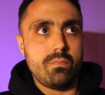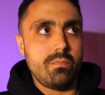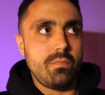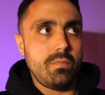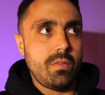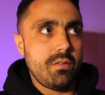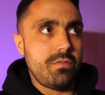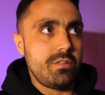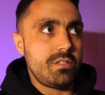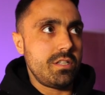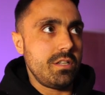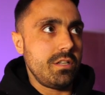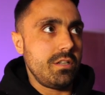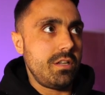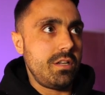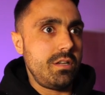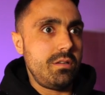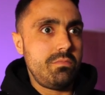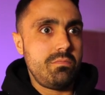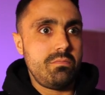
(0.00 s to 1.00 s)
their
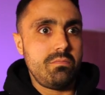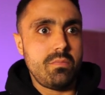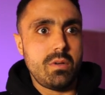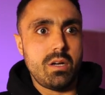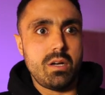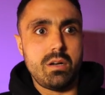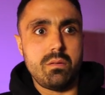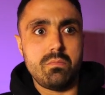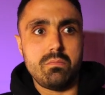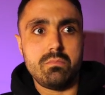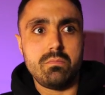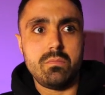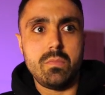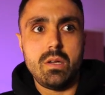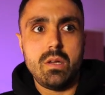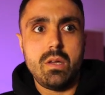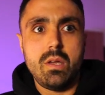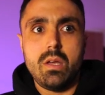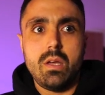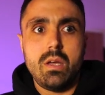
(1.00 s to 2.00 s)
facility. Um,
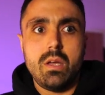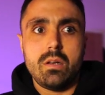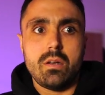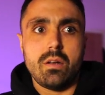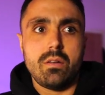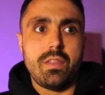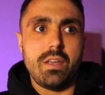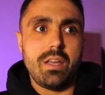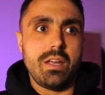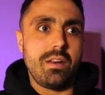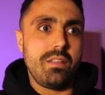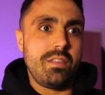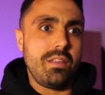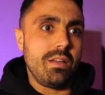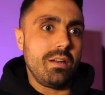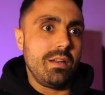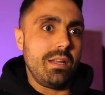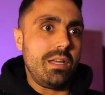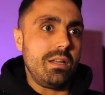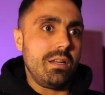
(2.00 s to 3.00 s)
don't think
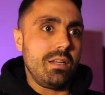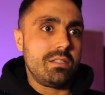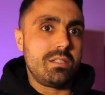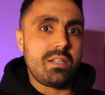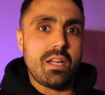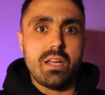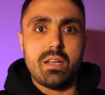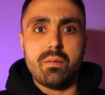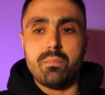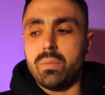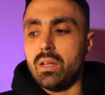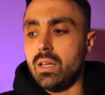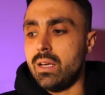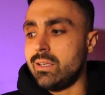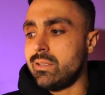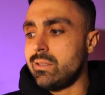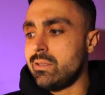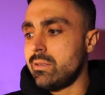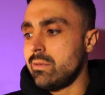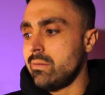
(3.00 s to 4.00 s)
anything illegal has taken
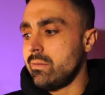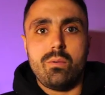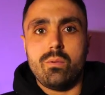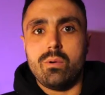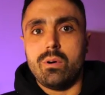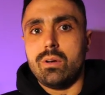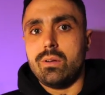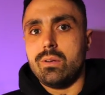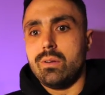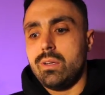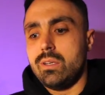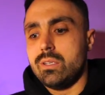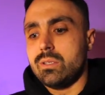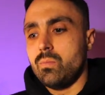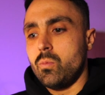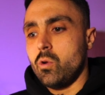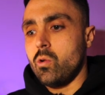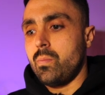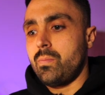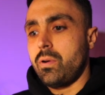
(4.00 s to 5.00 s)
place. What is
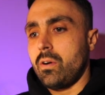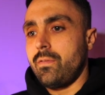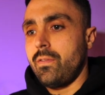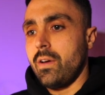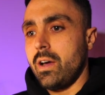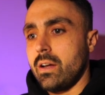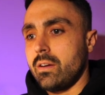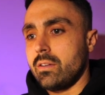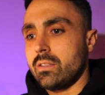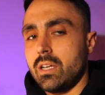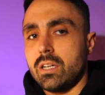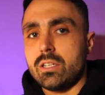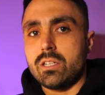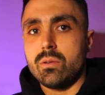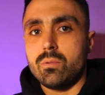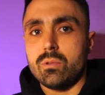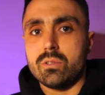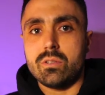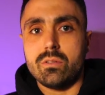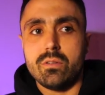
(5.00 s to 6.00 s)
more profound is
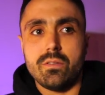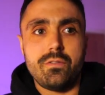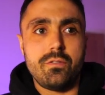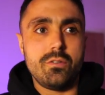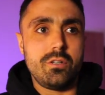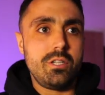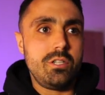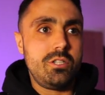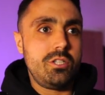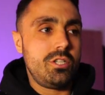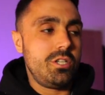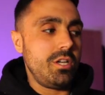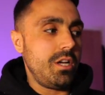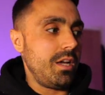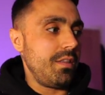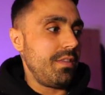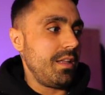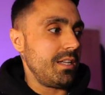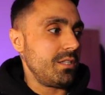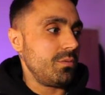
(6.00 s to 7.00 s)
actually what's on the footage,
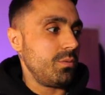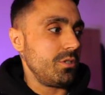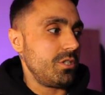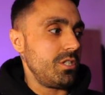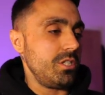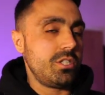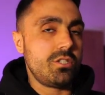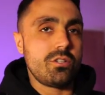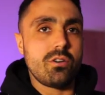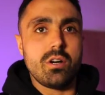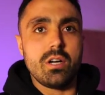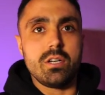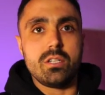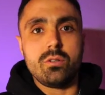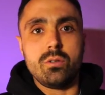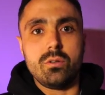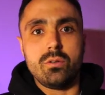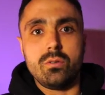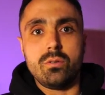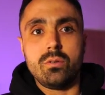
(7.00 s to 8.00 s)
and that's what she's trying
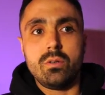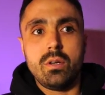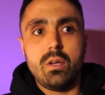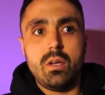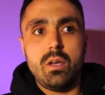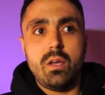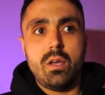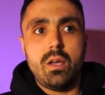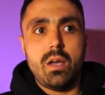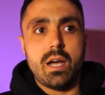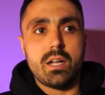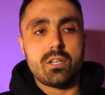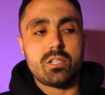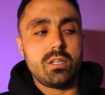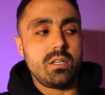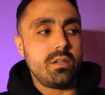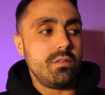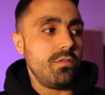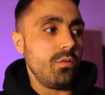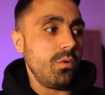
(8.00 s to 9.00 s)
to
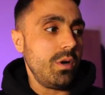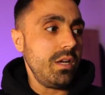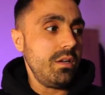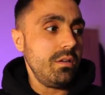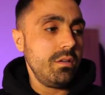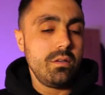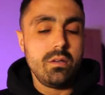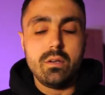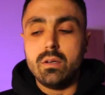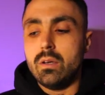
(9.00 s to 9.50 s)
actually avoid.